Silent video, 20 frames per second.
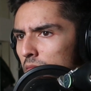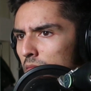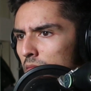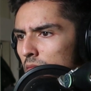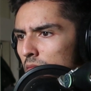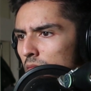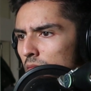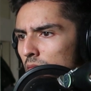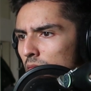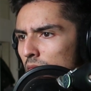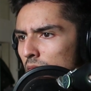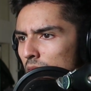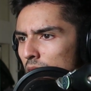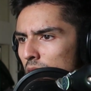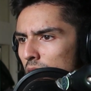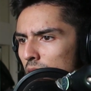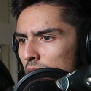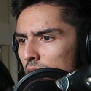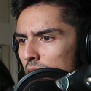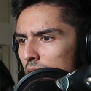Stringer got in
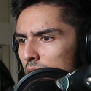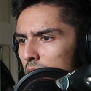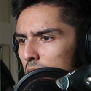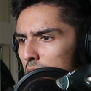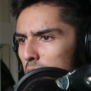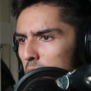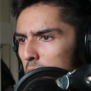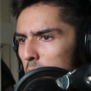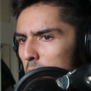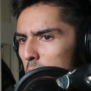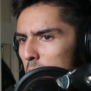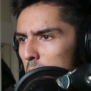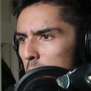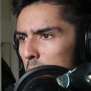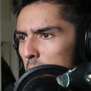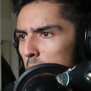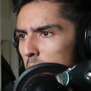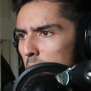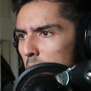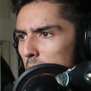the way.
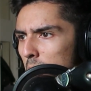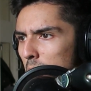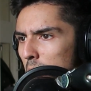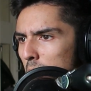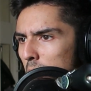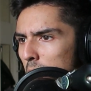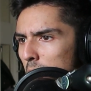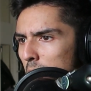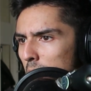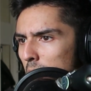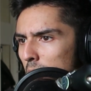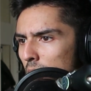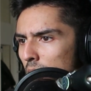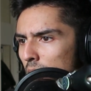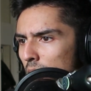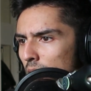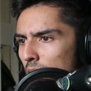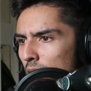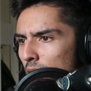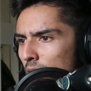Got it to
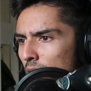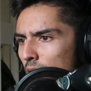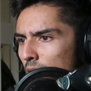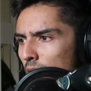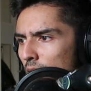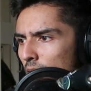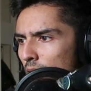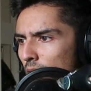Phillips.